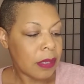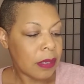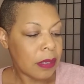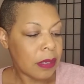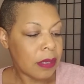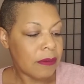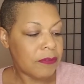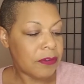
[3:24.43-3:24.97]

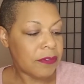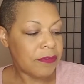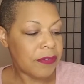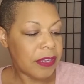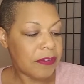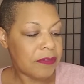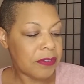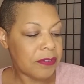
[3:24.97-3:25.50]
of your
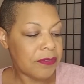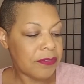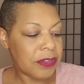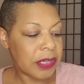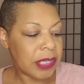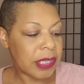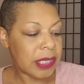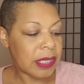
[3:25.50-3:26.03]
favorite
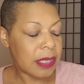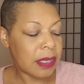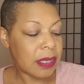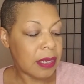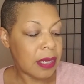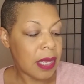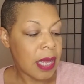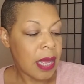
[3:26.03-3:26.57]
friendly
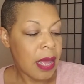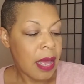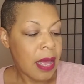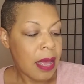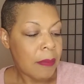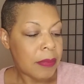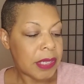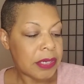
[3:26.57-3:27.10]

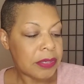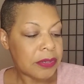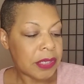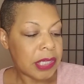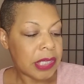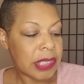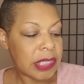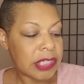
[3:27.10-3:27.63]
blender
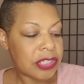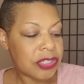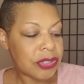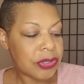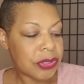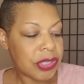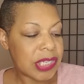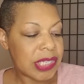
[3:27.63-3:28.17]

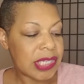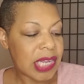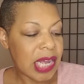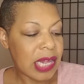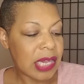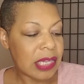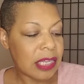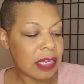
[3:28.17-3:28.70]
cleanser,
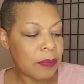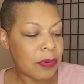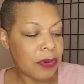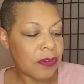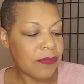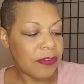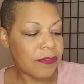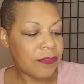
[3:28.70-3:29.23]
solid,
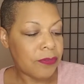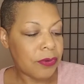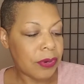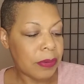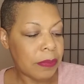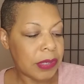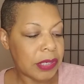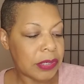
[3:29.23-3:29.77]
perfect for
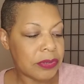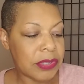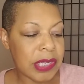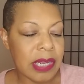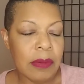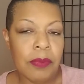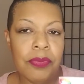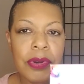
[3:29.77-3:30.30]
blenders
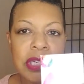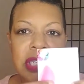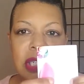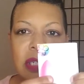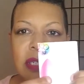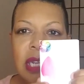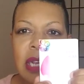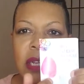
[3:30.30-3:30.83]
and brushes.
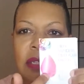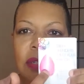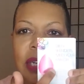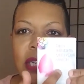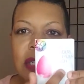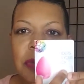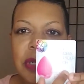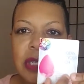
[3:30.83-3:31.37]
So
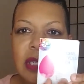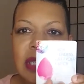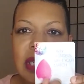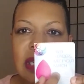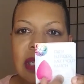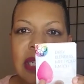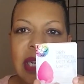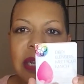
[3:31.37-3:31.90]
that's what it
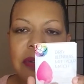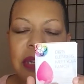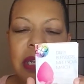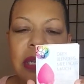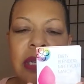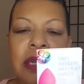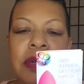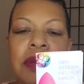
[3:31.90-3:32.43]
says down
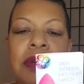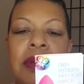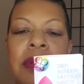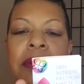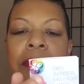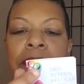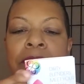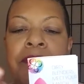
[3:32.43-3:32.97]
here,
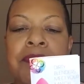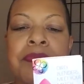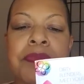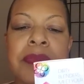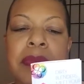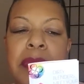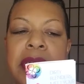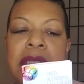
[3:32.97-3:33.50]

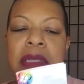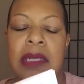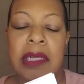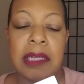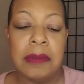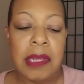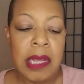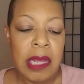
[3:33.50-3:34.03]
piece of lint.
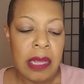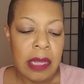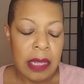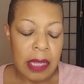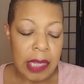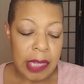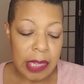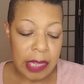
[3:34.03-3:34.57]

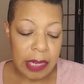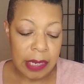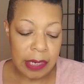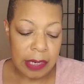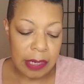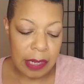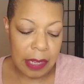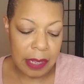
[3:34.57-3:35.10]
And
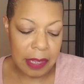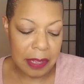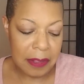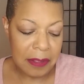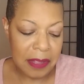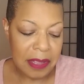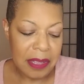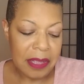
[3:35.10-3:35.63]

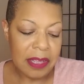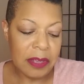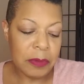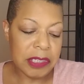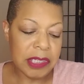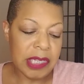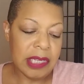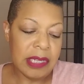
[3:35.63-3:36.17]
it was
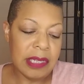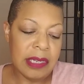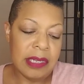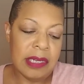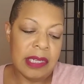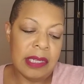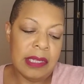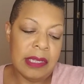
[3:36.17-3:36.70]
in